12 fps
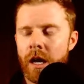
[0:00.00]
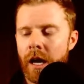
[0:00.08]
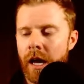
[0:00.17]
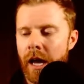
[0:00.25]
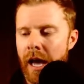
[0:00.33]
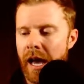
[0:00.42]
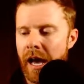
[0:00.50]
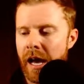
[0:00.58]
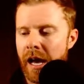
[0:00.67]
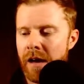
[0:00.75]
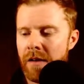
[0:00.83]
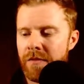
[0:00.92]

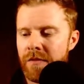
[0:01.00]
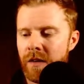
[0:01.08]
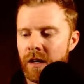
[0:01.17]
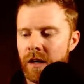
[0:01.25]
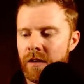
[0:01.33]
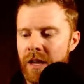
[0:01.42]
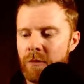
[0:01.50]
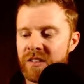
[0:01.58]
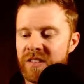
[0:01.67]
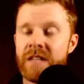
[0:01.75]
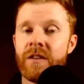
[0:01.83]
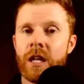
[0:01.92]
they
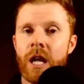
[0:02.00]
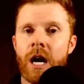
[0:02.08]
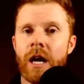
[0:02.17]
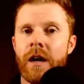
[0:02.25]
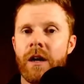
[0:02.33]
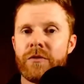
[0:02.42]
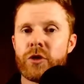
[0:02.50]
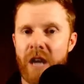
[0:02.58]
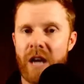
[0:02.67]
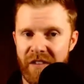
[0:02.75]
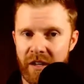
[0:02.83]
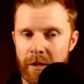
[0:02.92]
receive a lot of
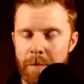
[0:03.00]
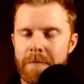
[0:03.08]
traffic.